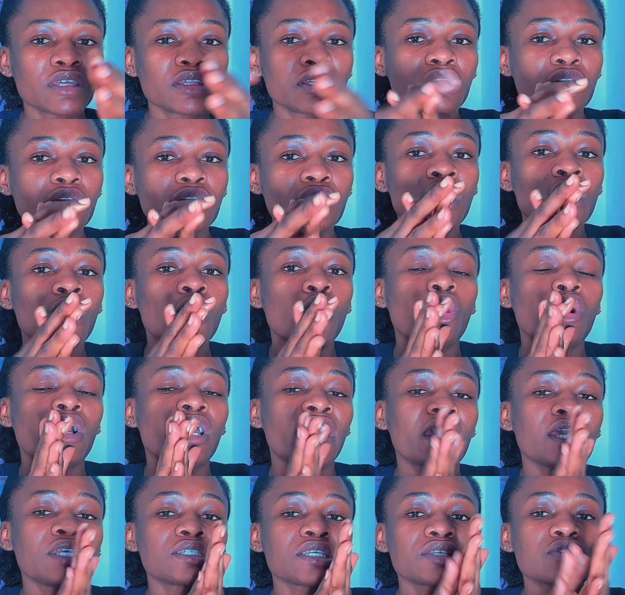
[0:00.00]
the
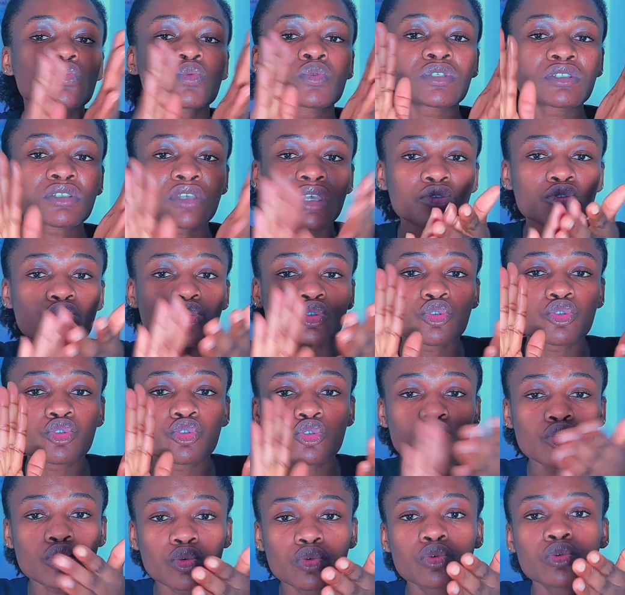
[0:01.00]
organizers will send to
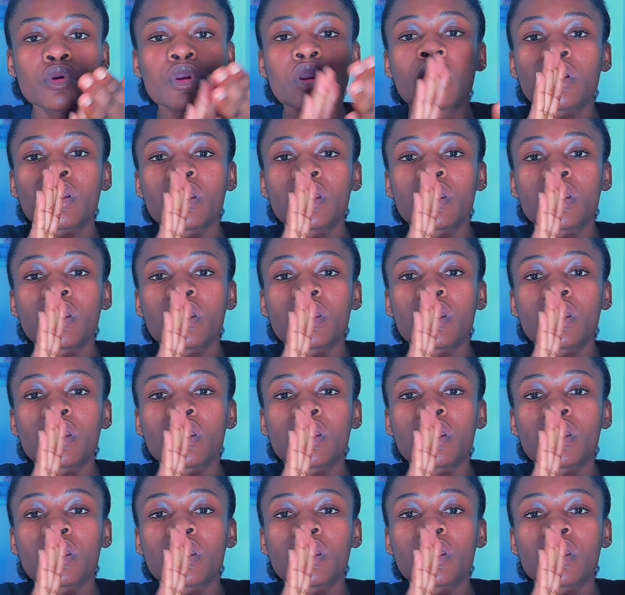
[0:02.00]
you,